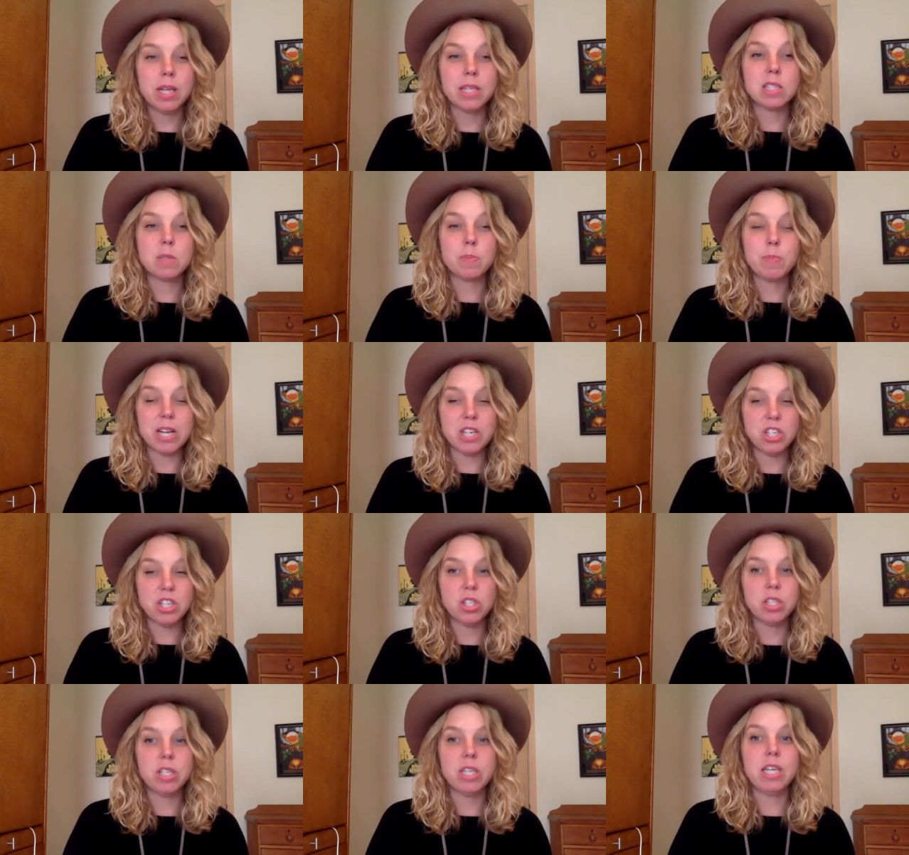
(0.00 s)

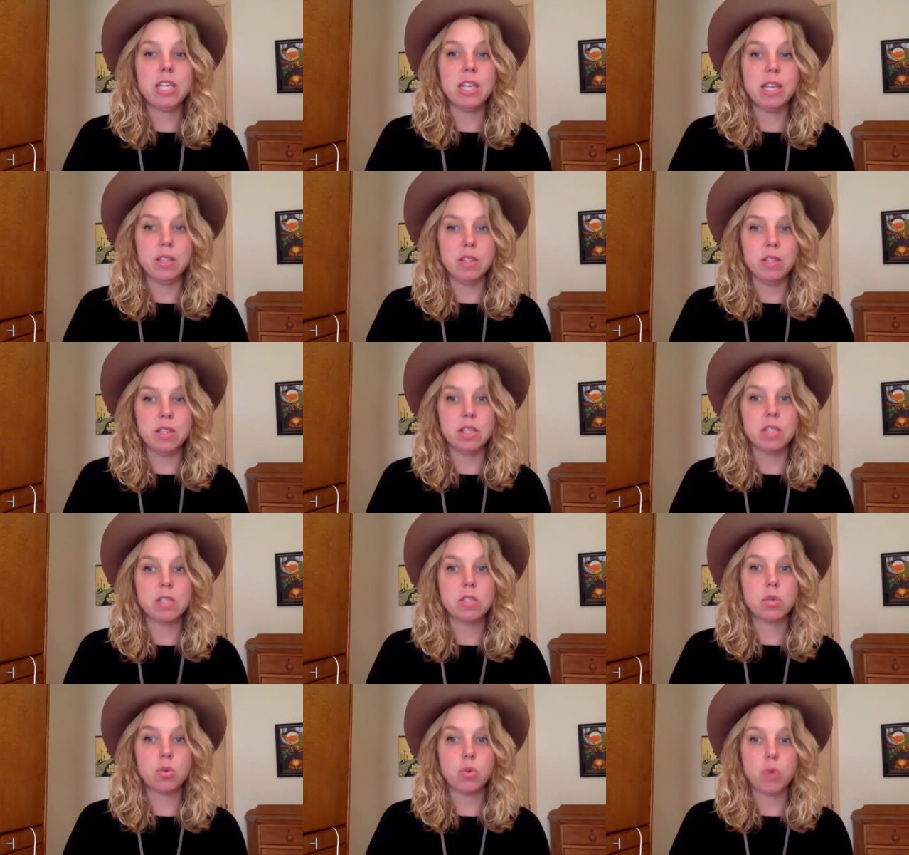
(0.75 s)
especially in
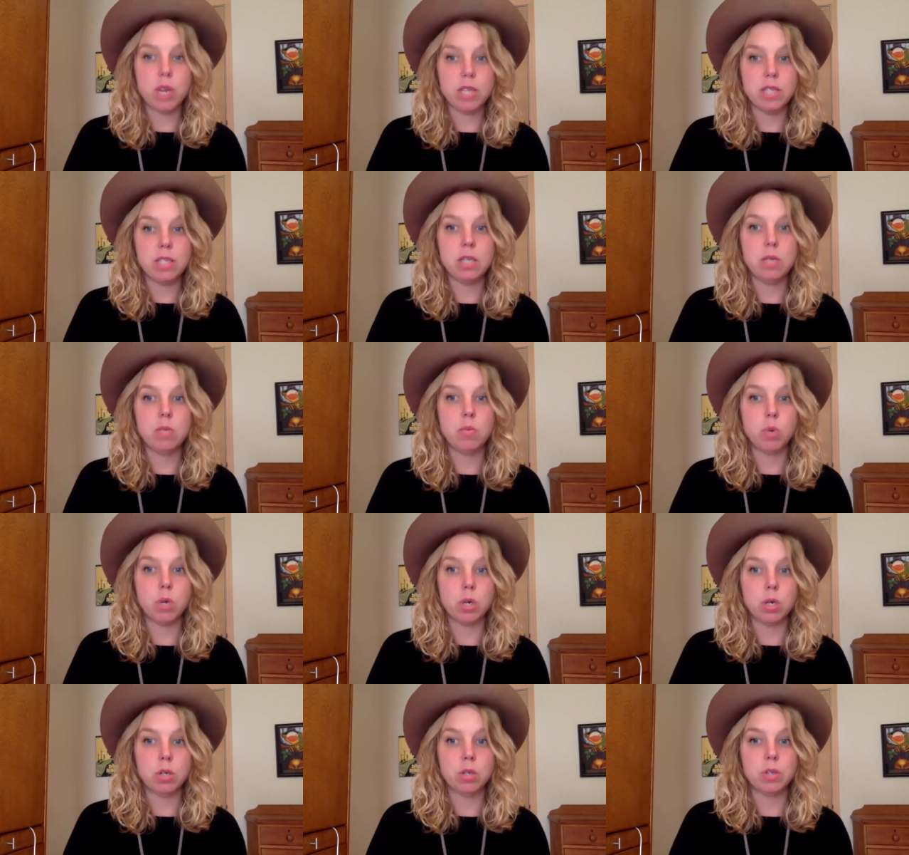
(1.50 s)
this crazy
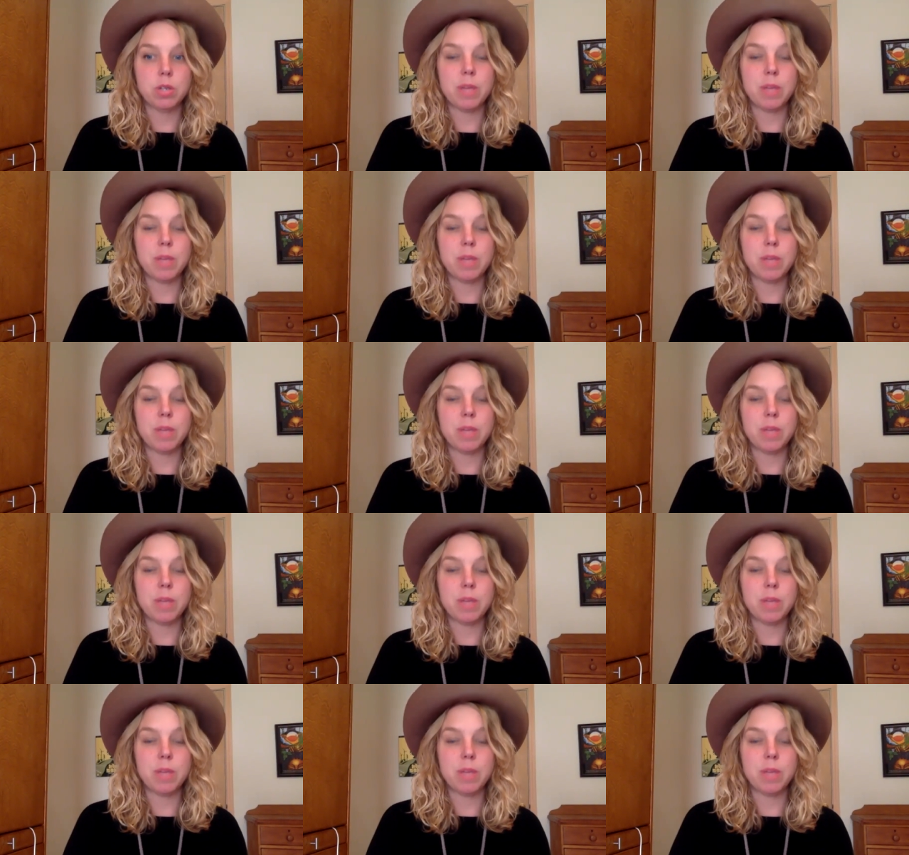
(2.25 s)
world,